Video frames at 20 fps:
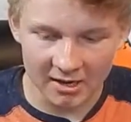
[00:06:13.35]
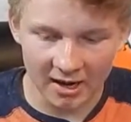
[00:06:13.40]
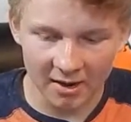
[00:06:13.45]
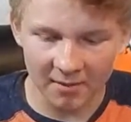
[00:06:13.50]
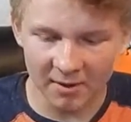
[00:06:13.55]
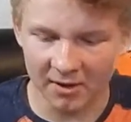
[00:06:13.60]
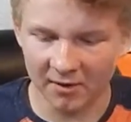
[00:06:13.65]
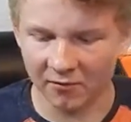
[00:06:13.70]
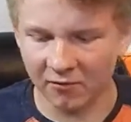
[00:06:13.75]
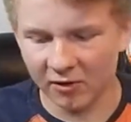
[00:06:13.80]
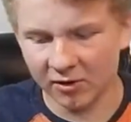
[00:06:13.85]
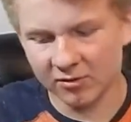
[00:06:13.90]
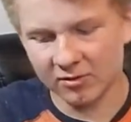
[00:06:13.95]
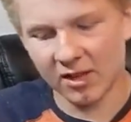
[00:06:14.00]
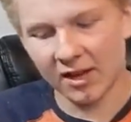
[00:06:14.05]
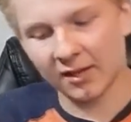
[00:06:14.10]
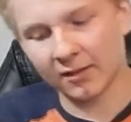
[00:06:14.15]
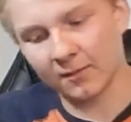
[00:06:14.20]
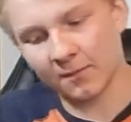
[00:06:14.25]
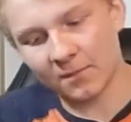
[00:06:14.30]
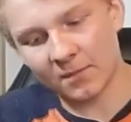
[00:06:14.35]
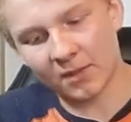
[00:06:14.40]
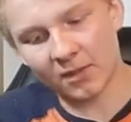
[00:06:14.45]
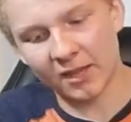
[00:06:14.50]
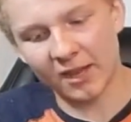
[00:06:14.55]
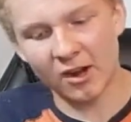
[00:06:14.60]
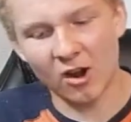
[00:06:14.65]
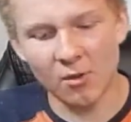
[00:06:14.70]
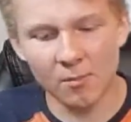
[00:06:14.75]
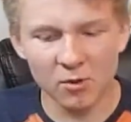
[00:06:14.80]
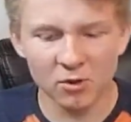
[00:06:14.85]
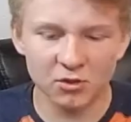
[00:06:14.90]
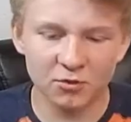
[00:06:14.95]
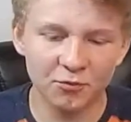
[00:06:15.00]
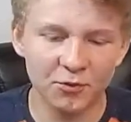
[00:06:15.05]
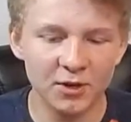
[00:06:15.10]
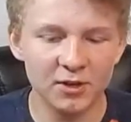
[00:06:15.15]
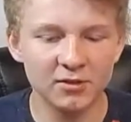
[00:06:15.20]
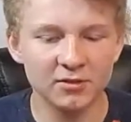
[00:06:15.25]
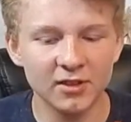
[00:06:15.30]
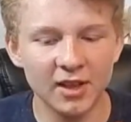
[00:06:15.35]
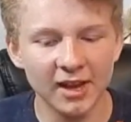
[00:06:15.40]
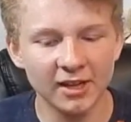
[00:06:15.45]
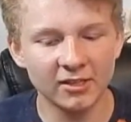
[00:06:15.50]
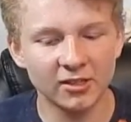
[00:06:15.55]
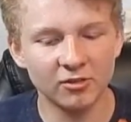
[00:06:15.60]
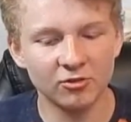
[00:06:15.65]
I mean, it almost feels like